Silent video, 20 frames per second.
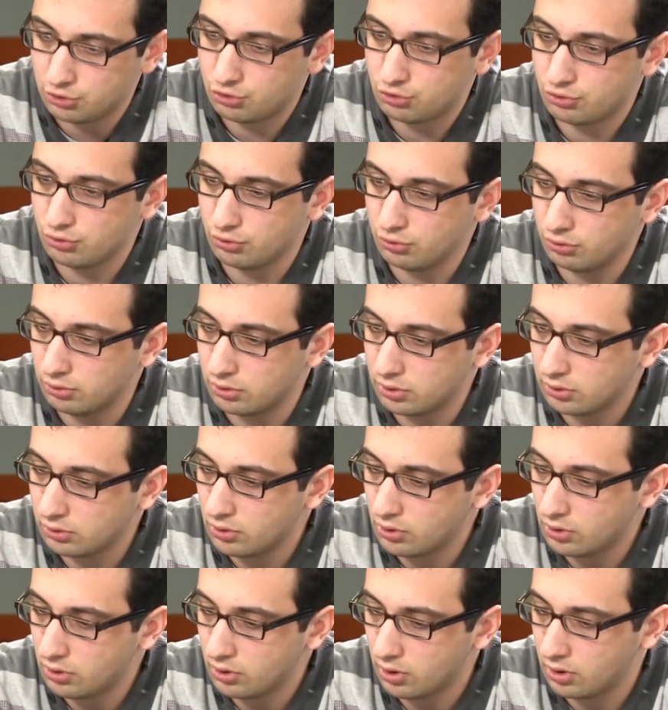it
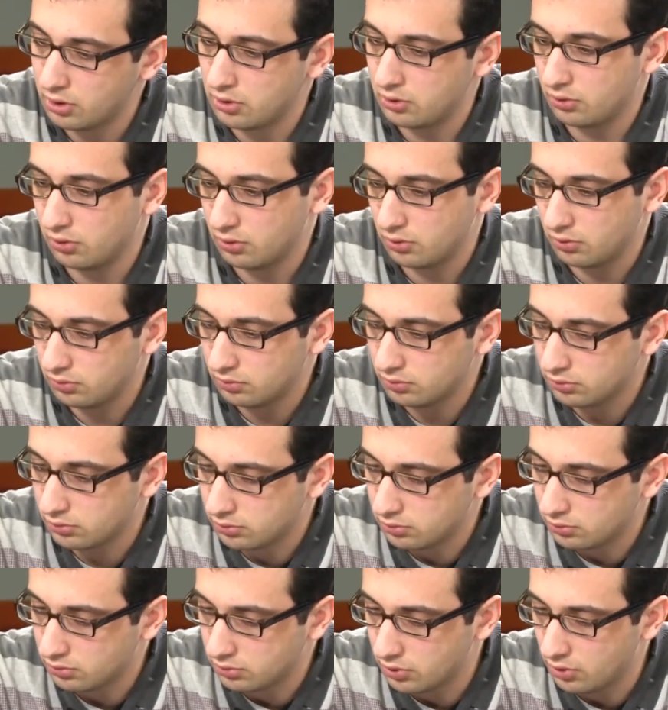should, you know,
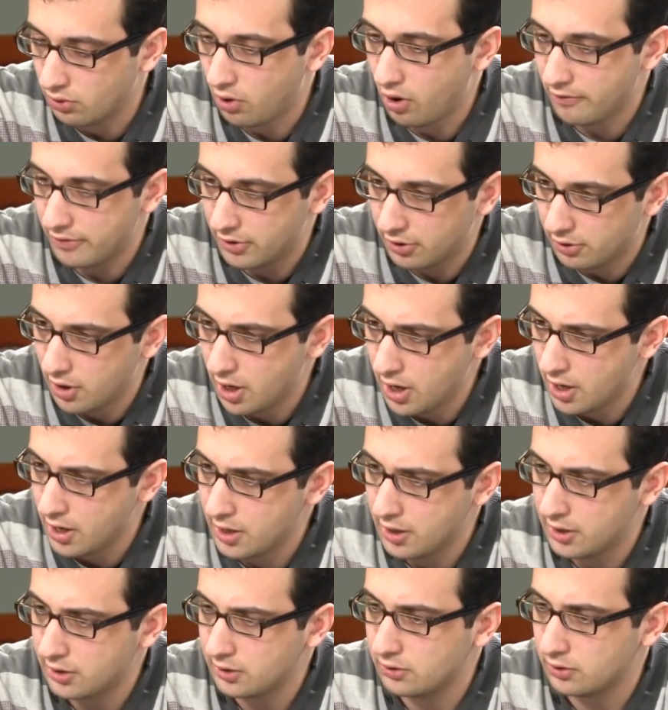to
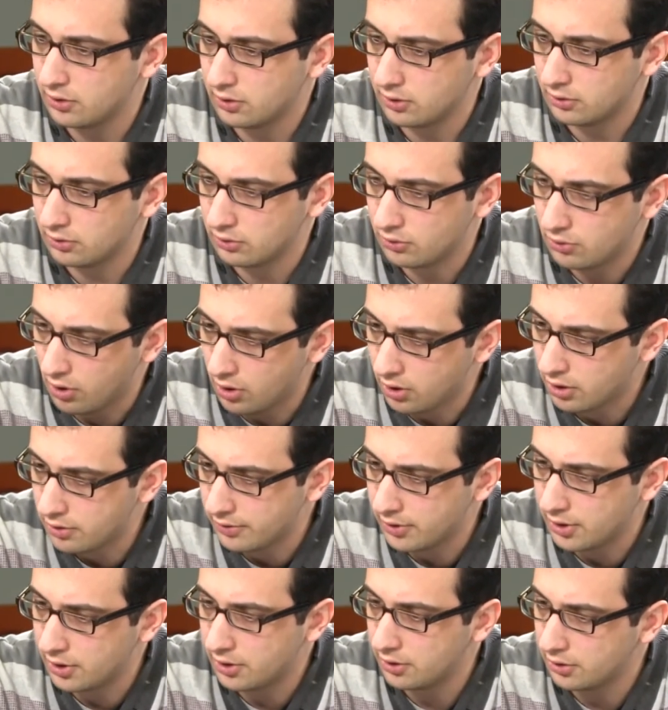override and
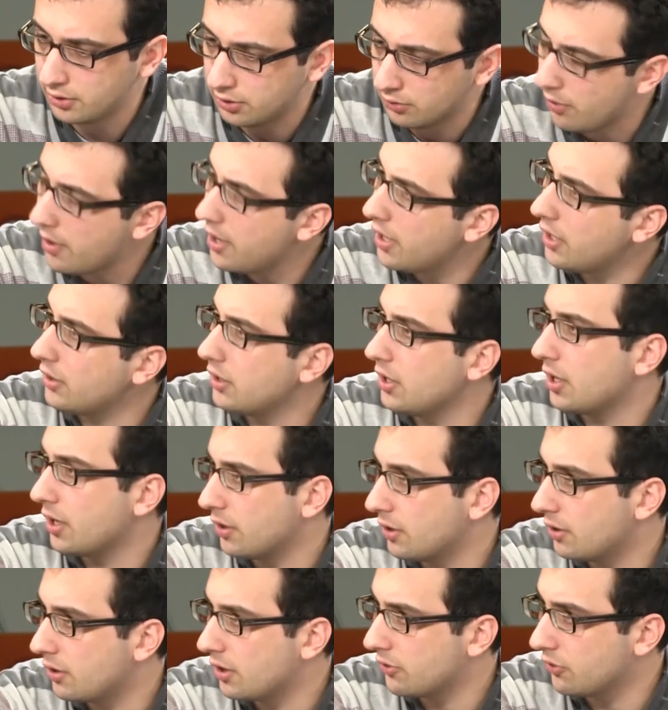conquer and invade
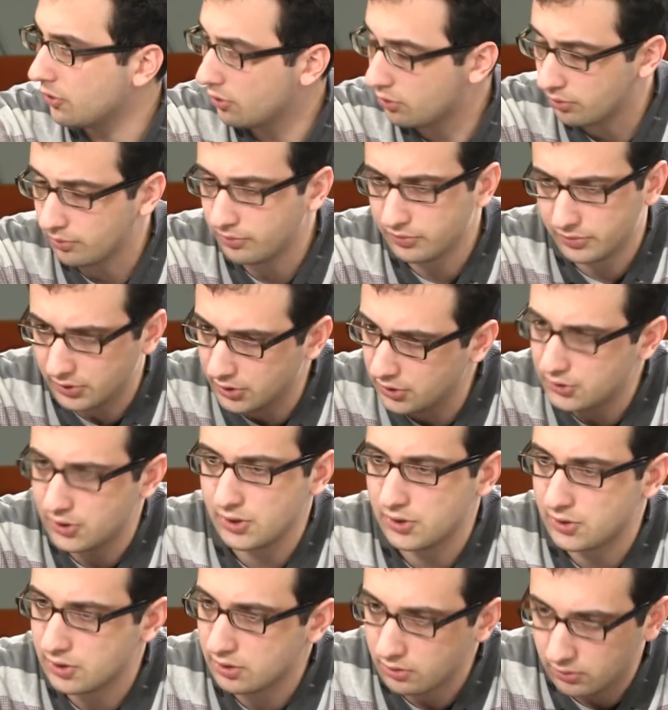the other ethnic group.
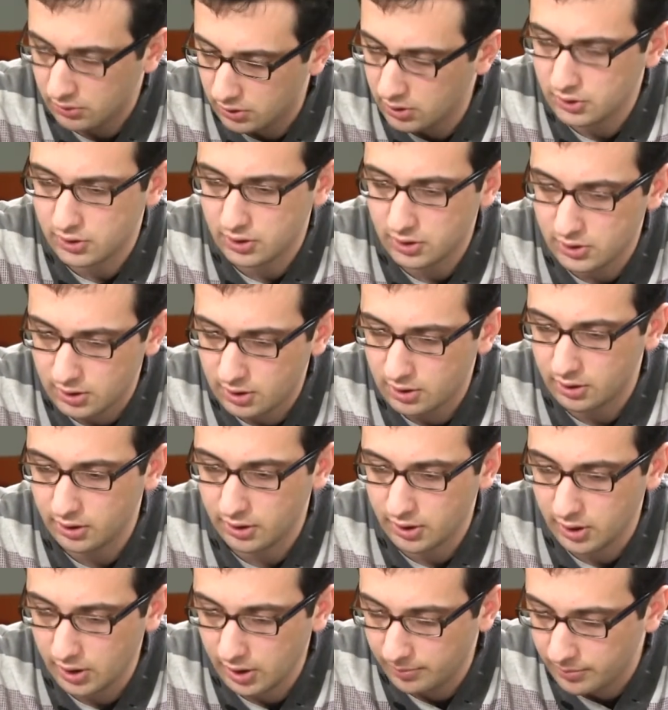This is
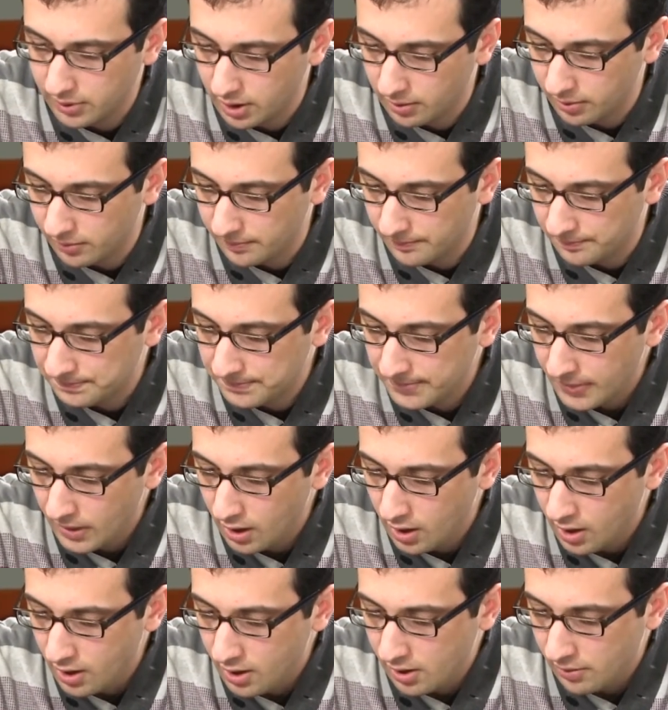clearly a problem.
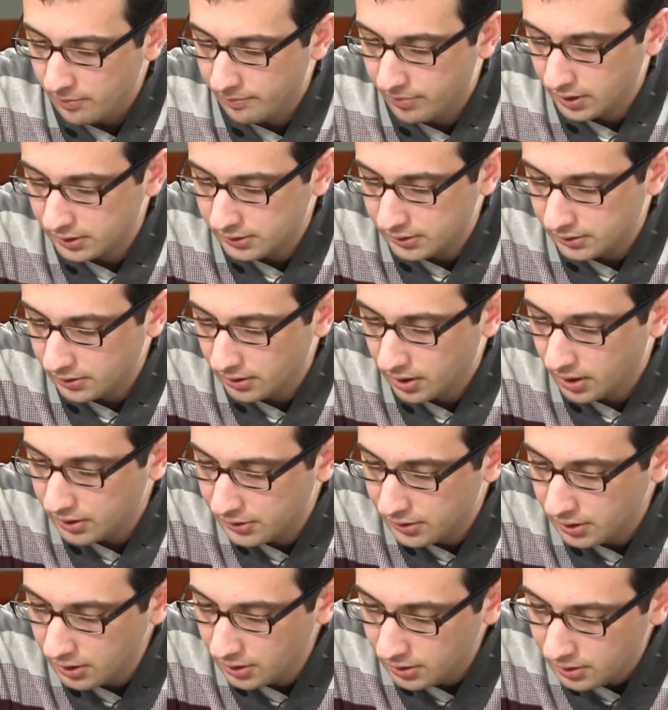But
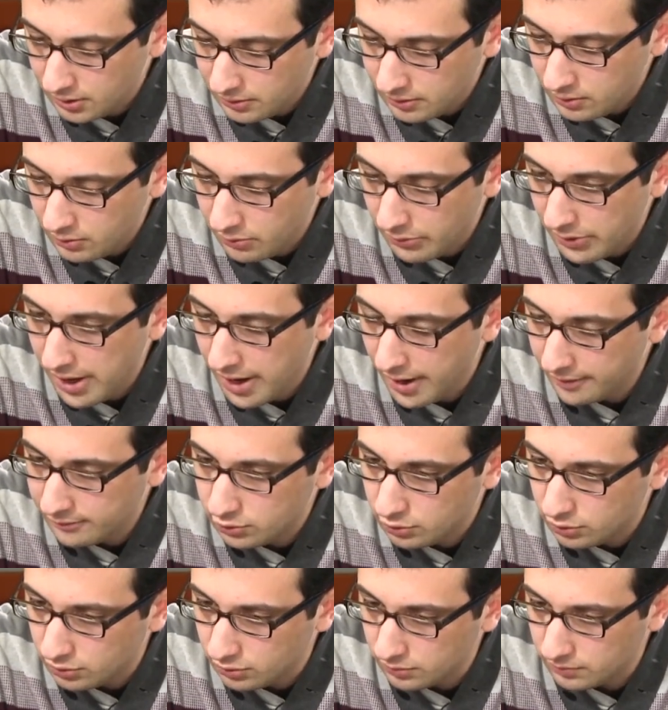I think we
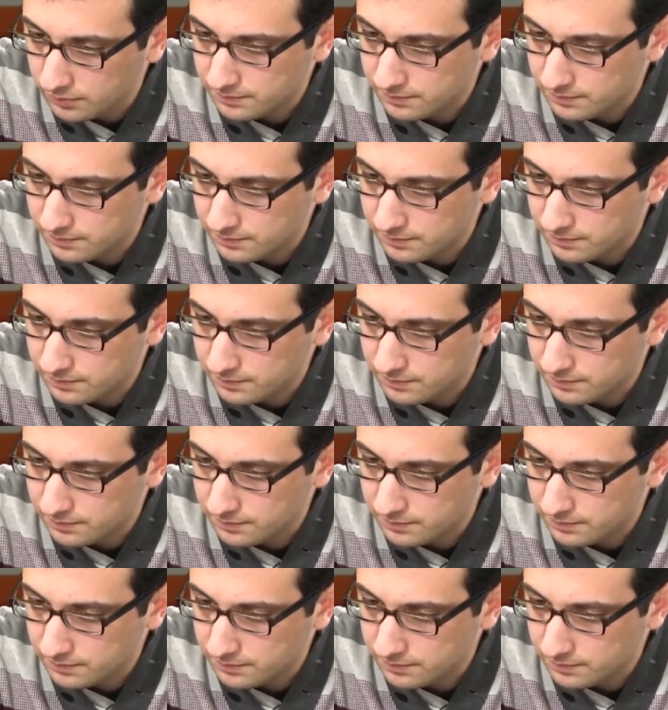have